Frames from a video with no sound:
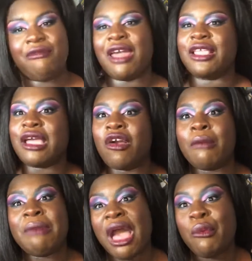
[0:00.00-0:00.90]
am like talk
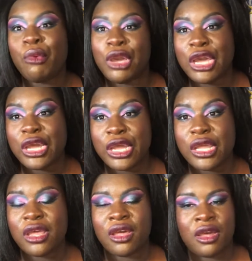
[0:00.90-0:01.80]
about what
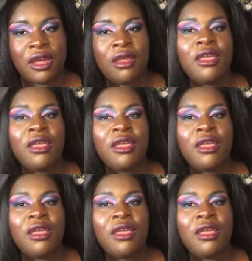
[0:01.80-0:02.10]
uh